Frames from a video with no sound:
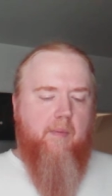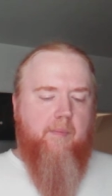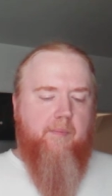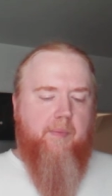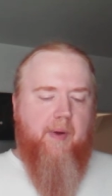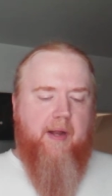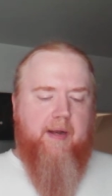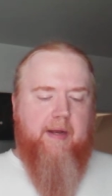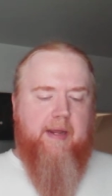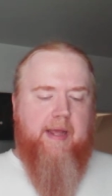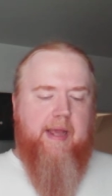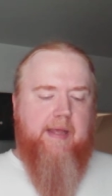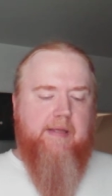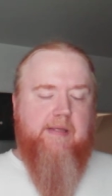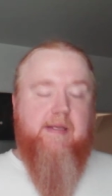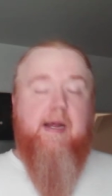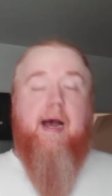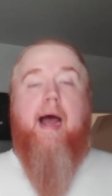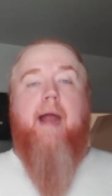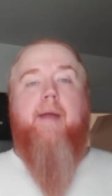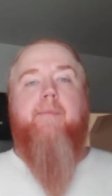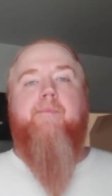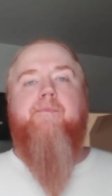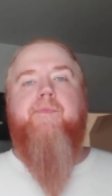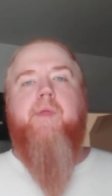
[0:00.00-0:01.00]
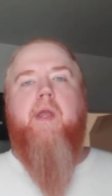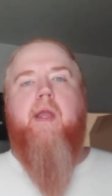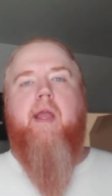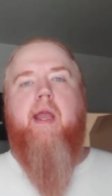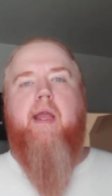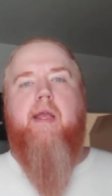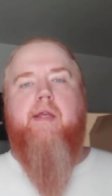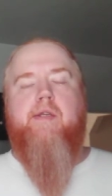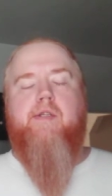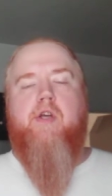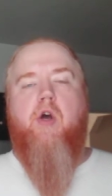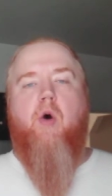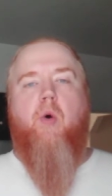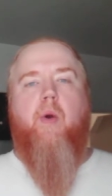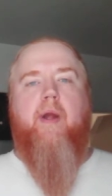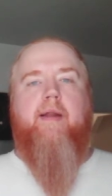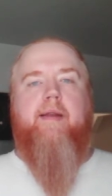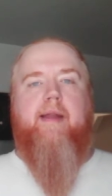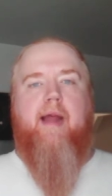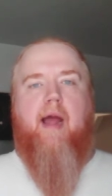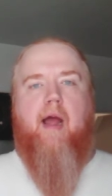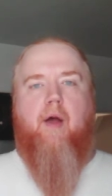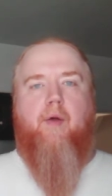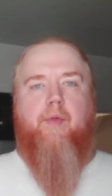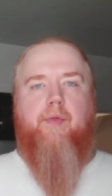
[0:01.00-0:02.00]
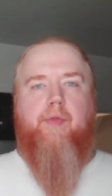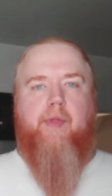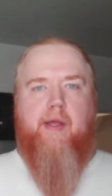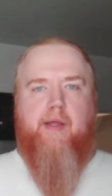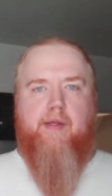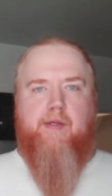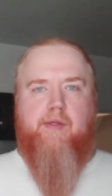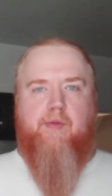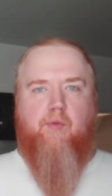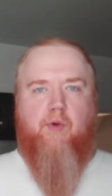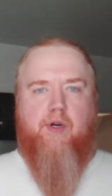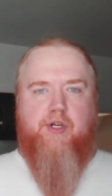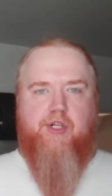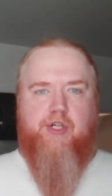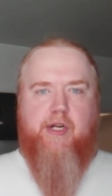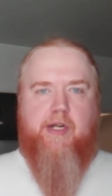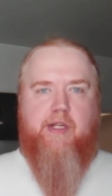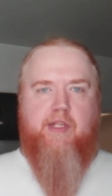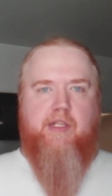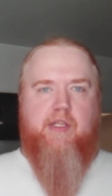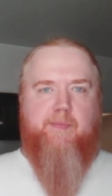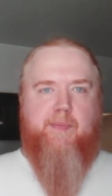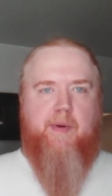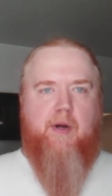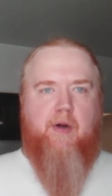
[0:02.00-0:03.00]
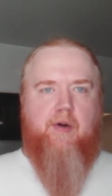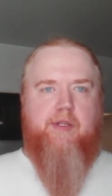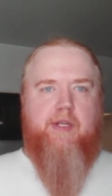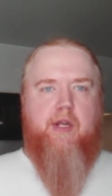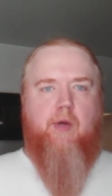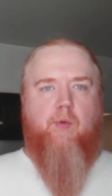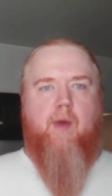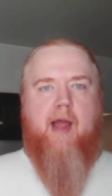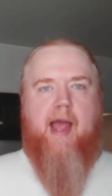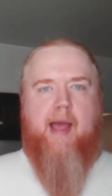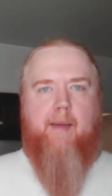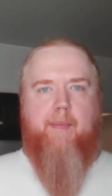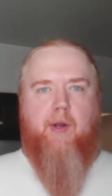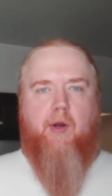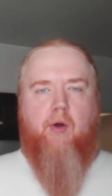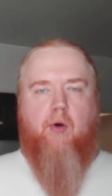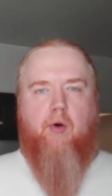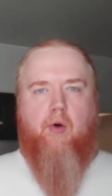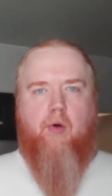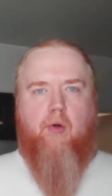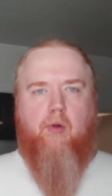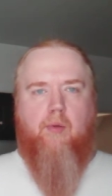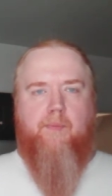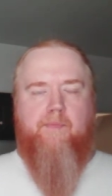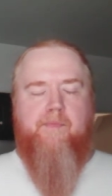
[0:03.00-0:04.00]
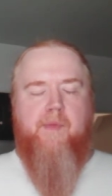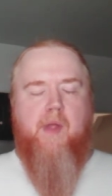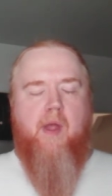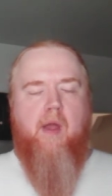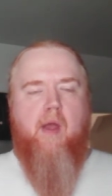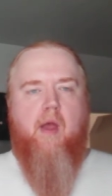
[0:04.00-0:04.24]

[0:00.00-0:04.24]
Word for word: But he's not. He's going down this Russia conspiracy rabbit hole.